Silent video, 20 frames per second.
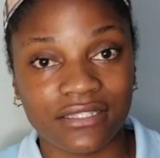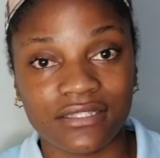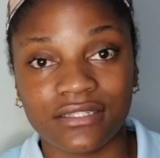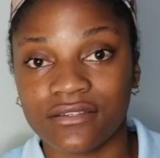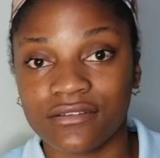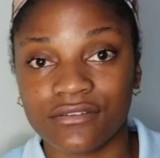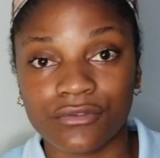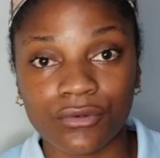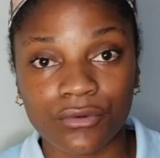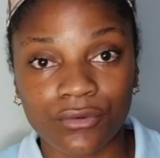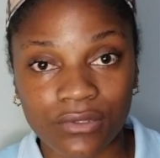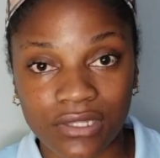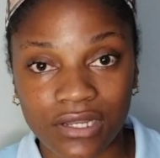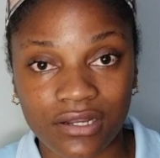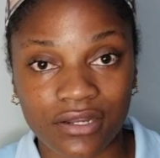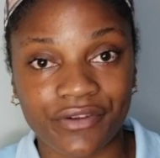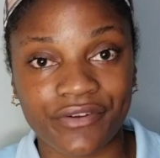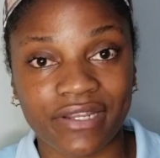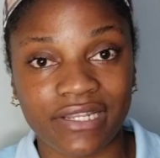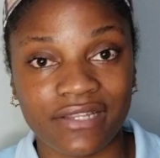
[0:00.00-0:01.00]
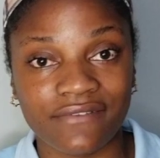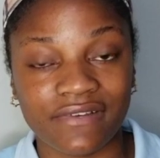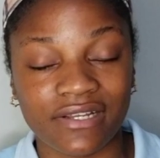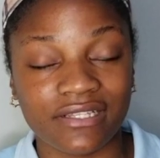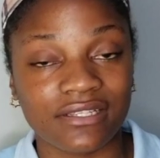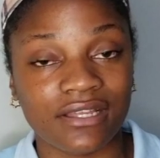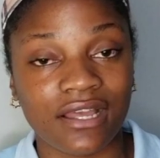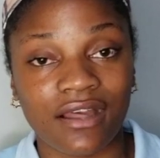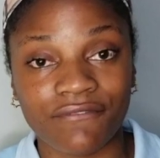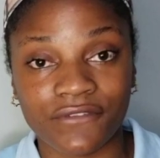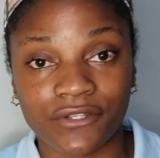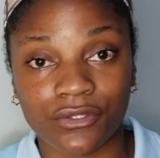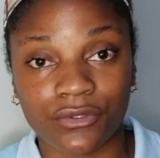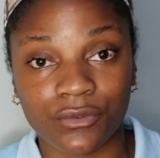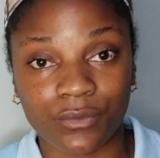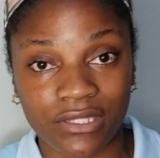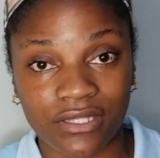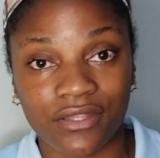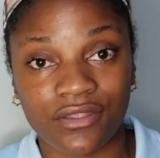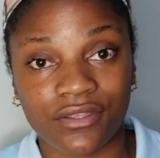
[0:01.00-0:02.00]
It's no longer relevant after the
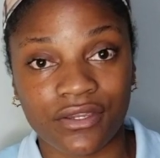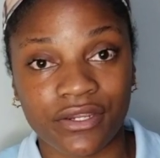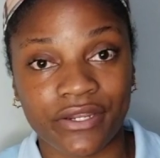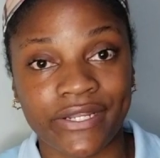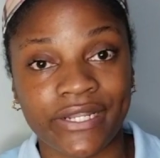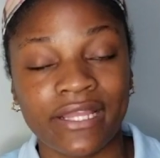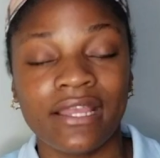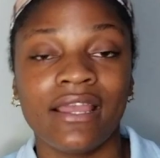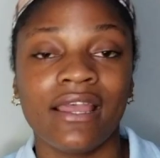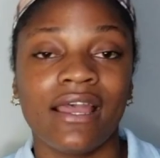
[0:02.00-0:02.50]
twenty-third,